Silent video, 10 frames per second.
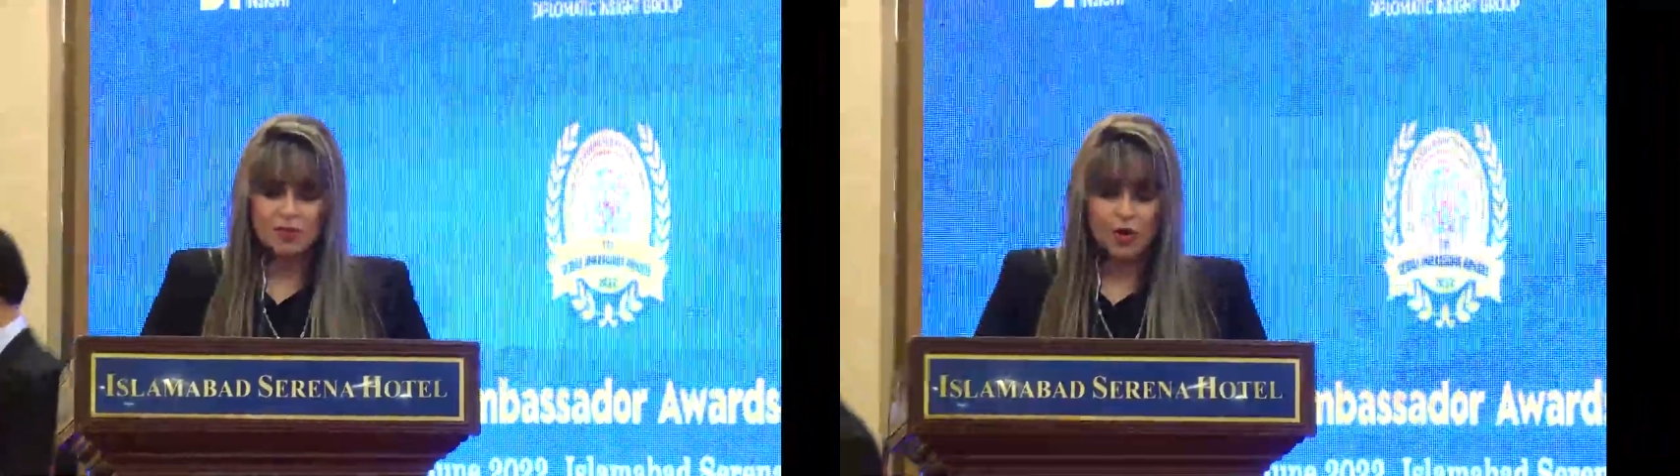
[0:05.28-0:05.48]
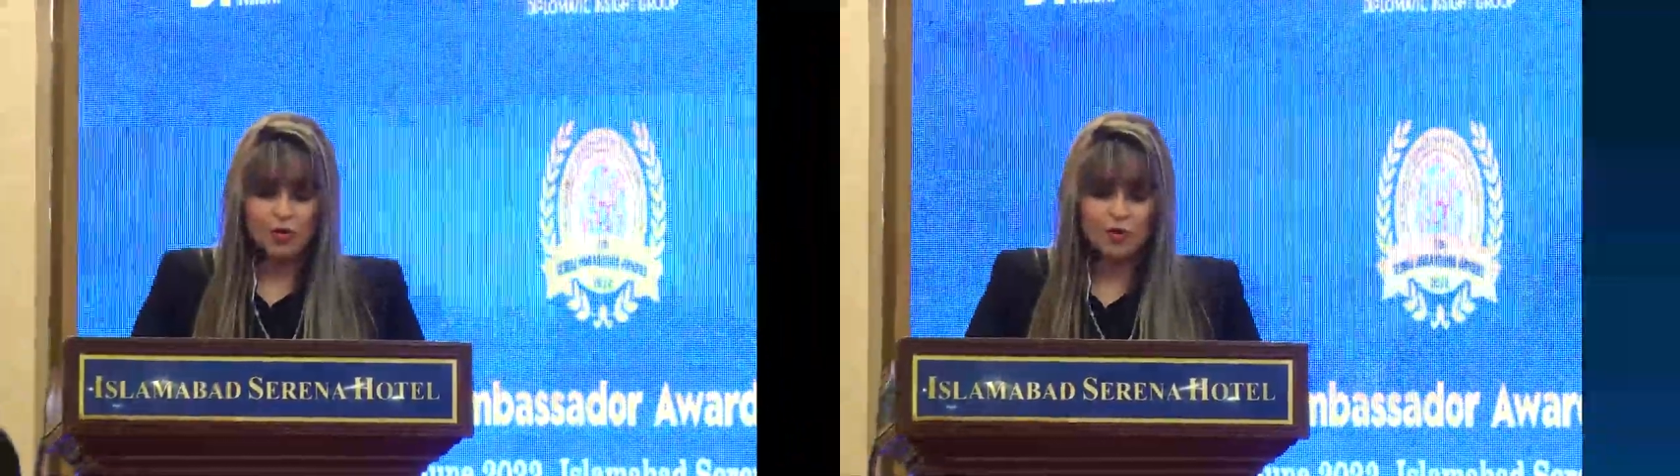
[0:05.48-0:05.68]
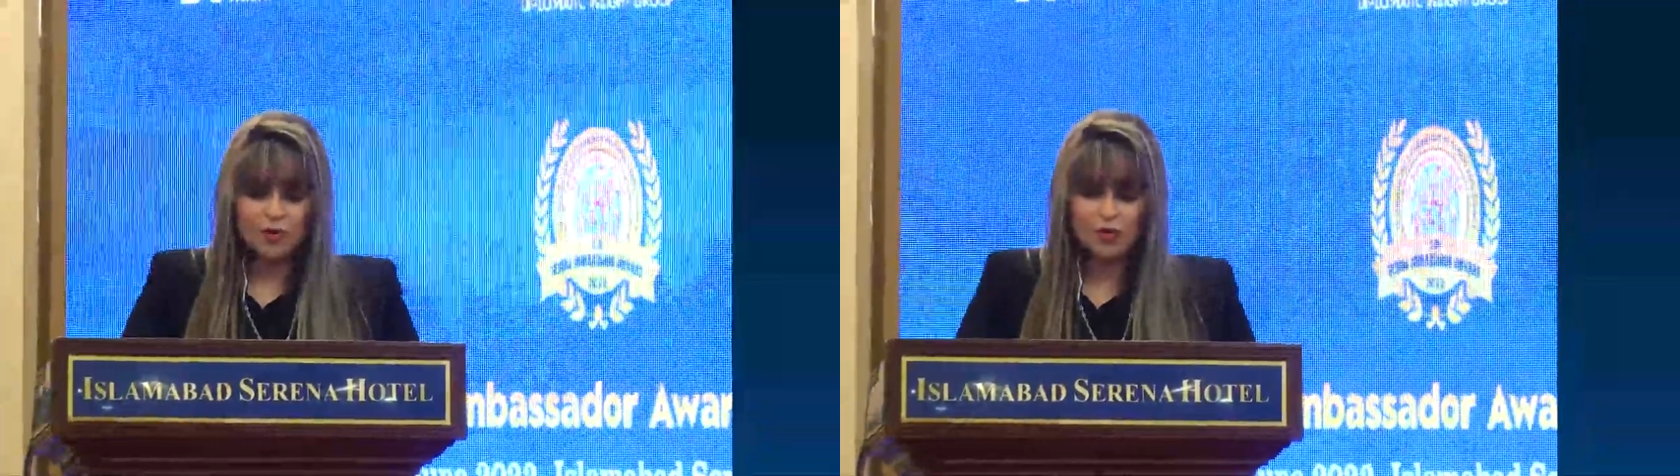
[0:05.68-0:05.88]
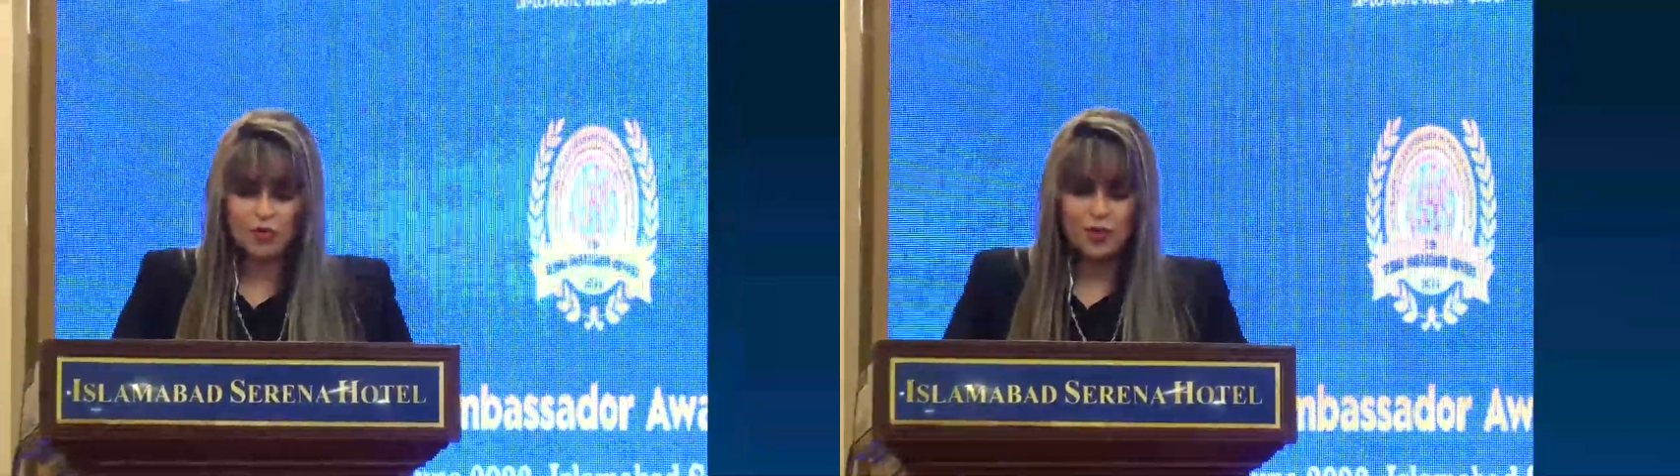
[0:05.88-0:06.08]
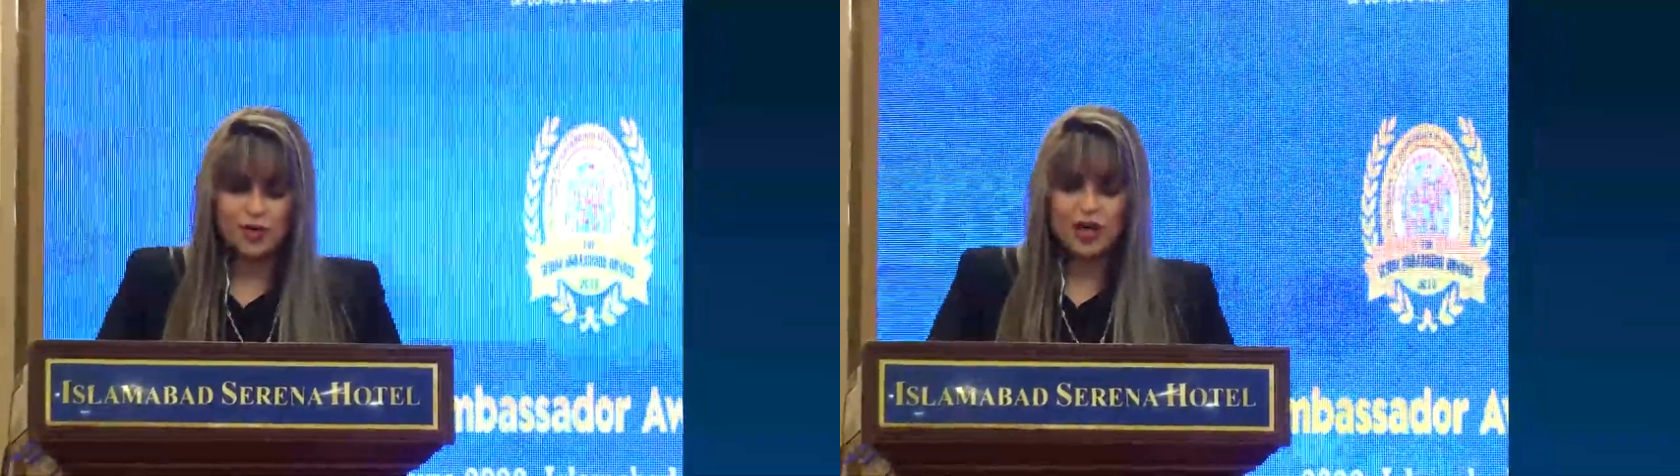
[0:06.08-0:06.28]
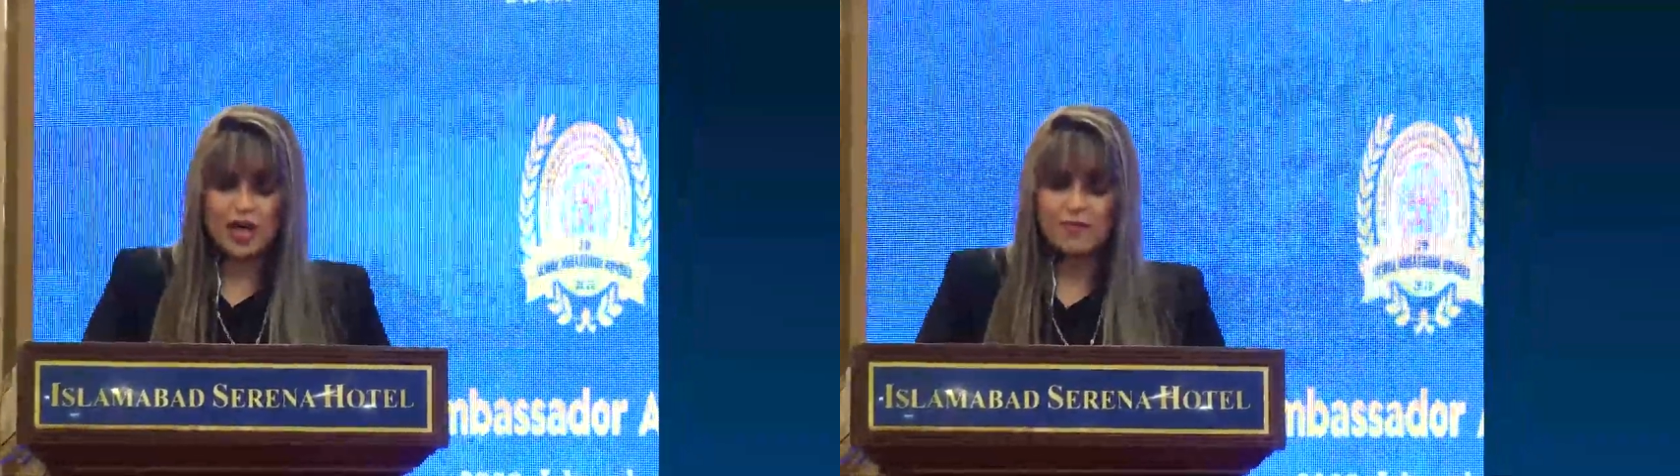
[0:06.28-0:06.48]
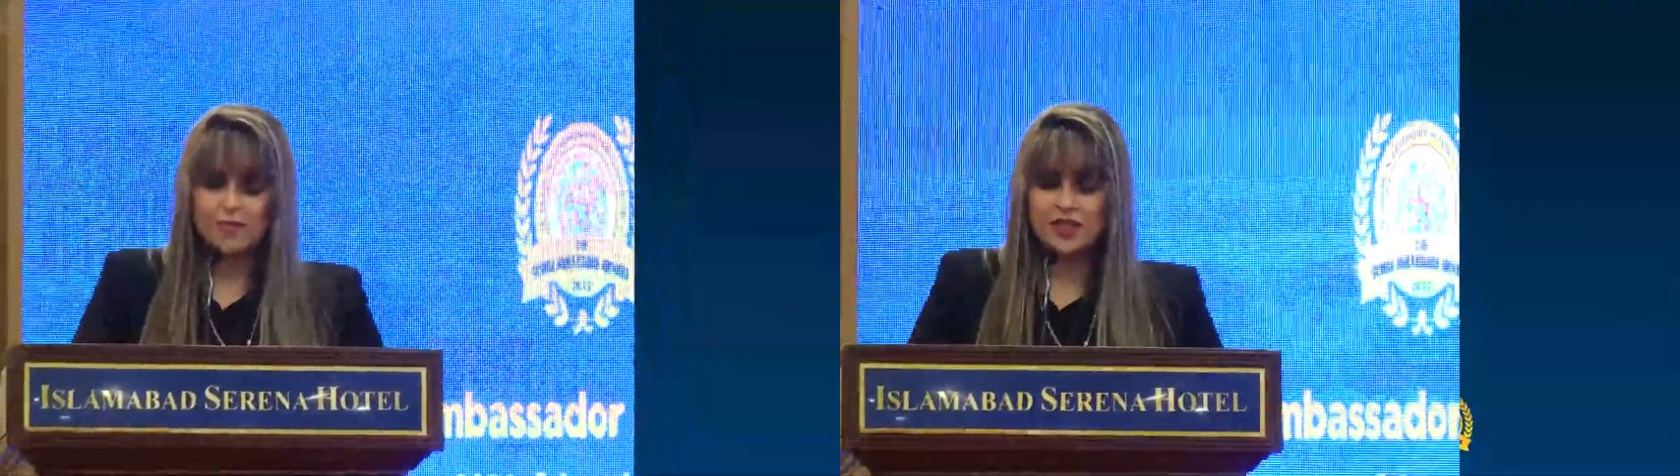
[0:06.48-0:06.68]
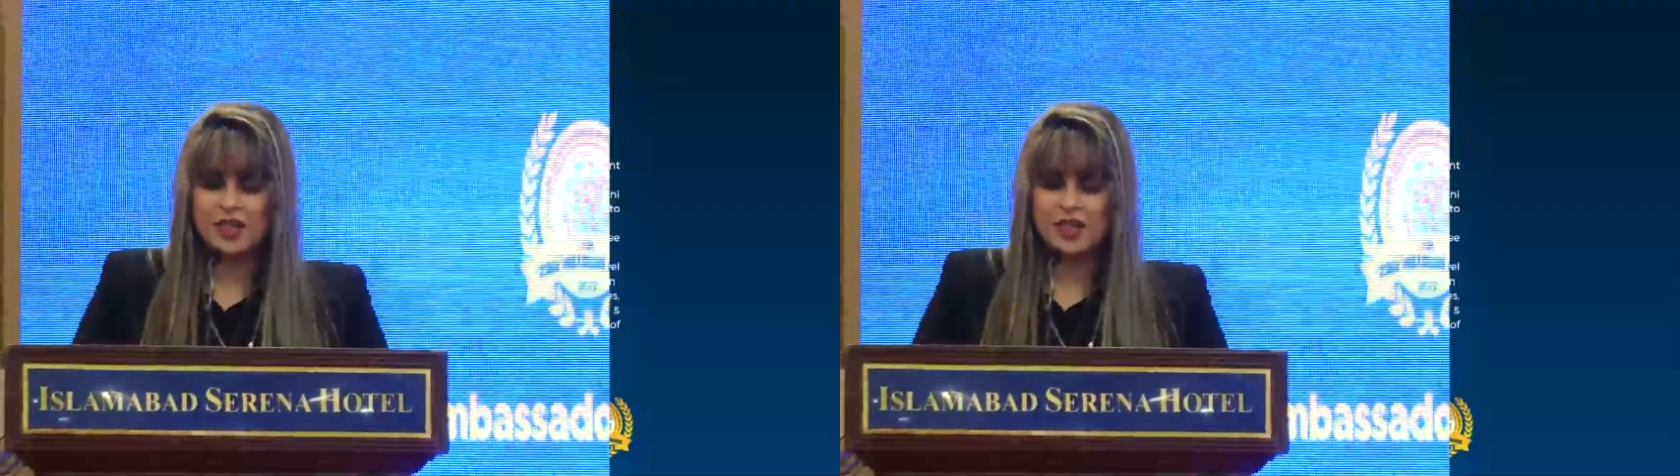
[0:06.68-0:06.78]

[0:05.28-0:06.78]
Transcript: Mohammed Omar Ahmed